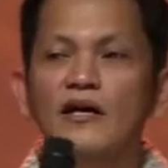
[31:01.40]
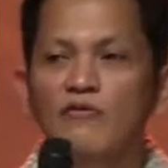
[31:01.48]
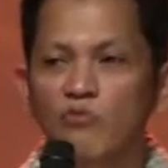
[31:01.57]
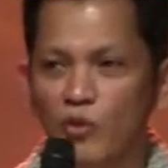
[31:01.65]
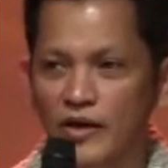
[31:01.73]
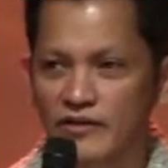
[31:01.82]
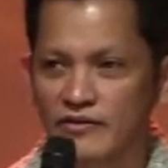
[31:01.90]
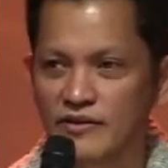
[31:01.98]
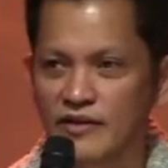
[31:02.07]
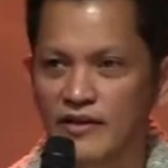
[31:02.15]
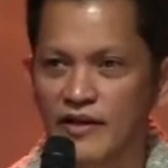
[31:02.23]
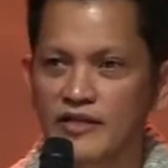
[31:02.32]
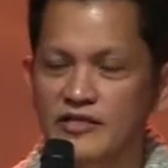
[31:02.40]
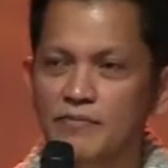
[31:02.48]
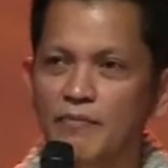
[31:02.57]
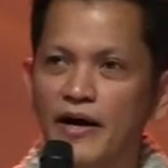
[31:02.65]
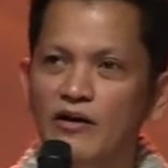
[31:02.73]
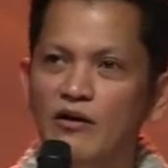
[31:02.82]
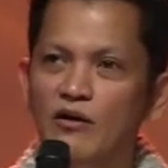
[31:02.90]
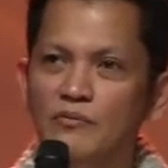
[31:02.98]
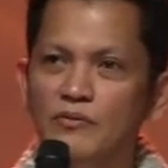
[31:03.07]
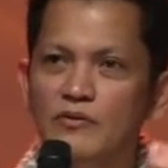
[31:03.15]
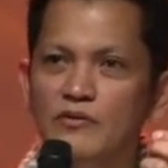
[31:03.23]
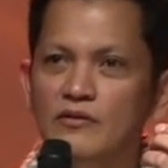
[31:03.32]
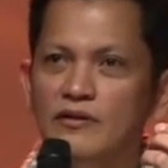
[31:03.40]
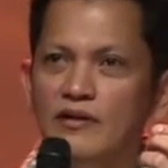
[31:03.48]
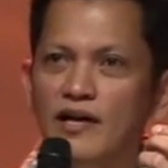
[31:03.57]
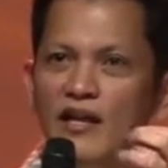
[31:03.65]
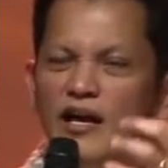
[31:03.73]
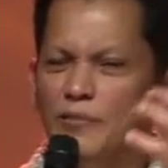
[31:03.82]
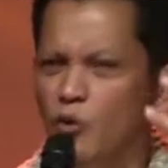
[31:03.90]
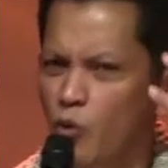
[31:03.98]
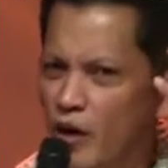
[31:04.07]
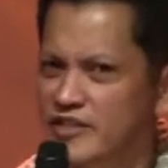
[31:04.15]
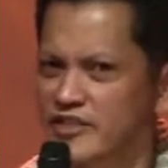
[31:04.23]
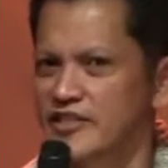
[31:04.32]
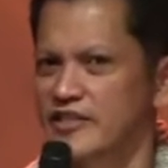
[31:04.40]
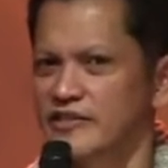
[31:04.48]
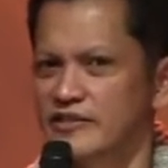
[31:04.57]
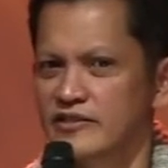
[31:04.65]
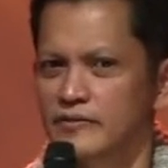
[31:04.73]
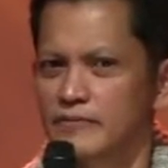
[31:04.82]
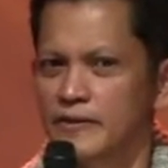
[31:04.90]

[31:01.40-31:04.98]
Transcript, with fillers: one, in spite of a lot of questions,